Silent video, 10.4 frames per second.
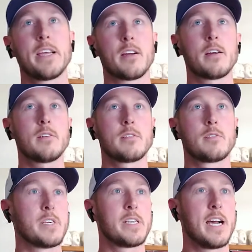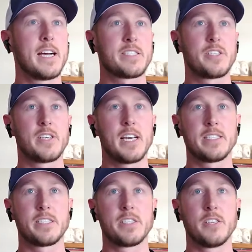here, what did I ask you
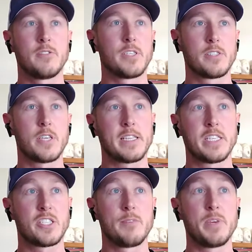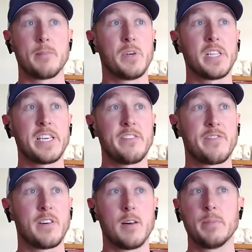guys to do? Like this could be a
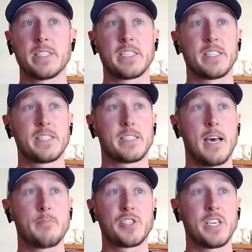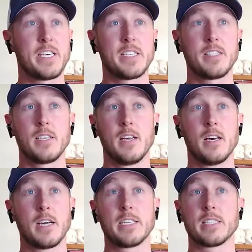belief, a misconception,
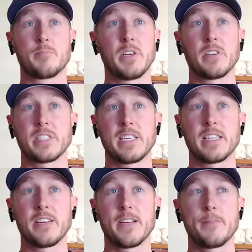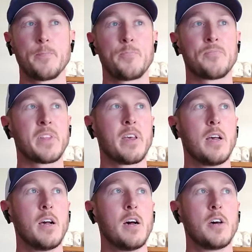a conspiracy theory.
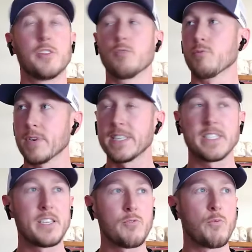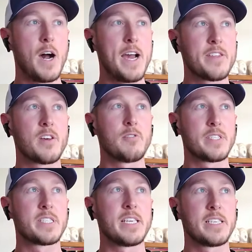The reason why
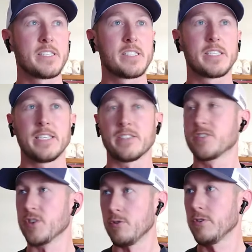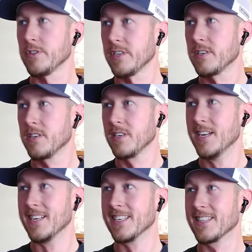those things get sold,
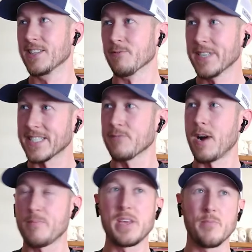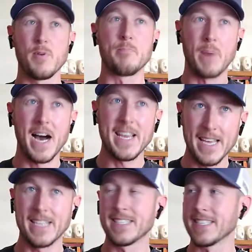the reason why people buy
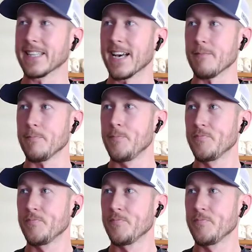into them